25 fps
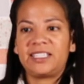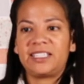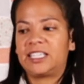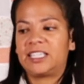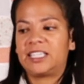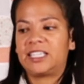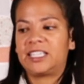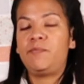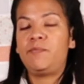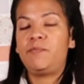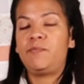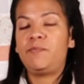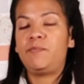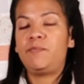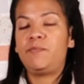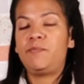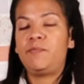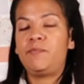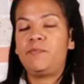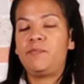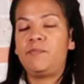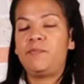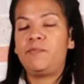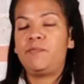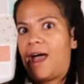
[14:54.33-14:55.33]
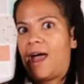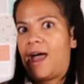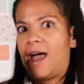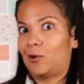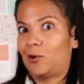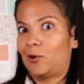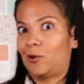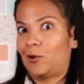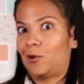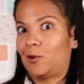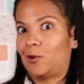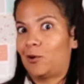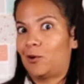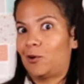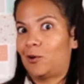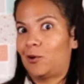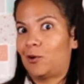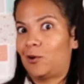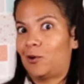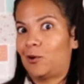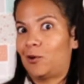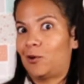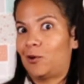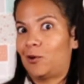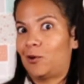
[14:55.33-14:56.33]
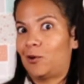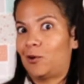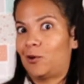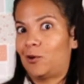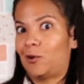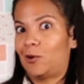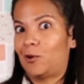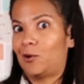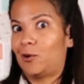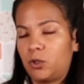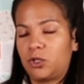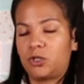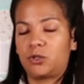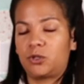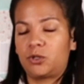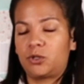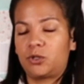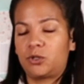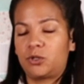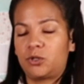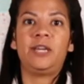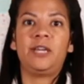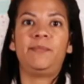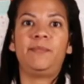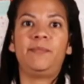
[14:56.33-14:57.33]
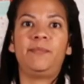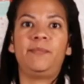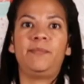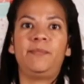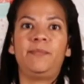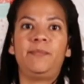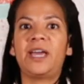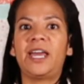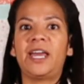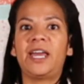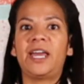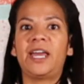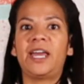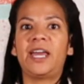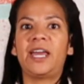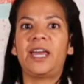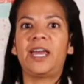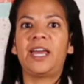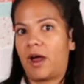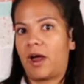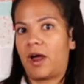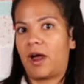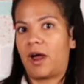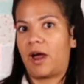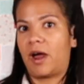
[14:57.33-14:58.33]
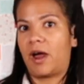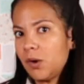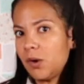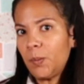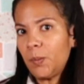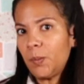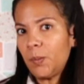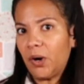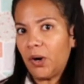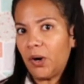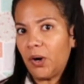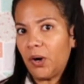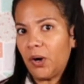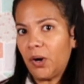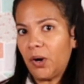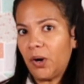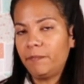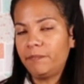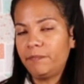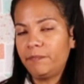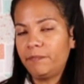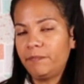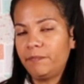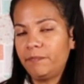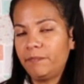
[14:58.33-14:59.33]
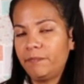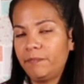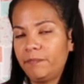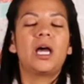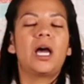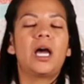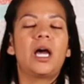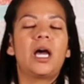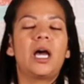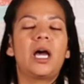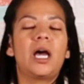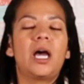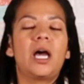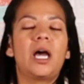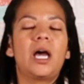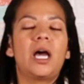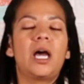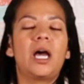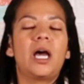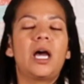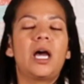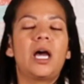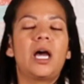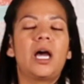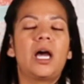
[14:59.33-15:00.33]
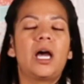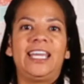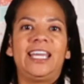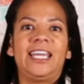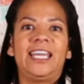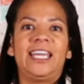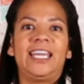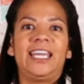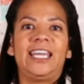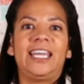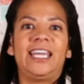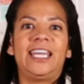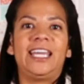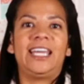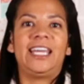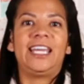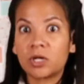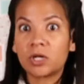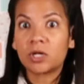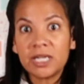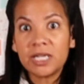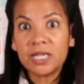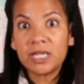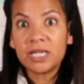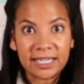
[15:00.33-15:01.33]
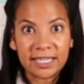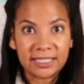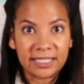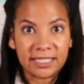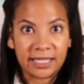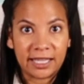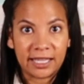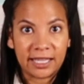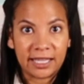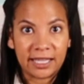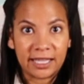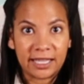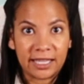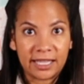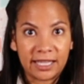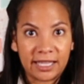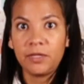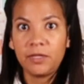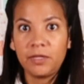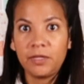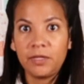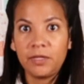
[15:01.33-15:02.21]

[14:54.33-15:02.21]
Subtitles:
it's keeping your thread out of the light, which will keep it from getting dried out and brittle. It is organizing them,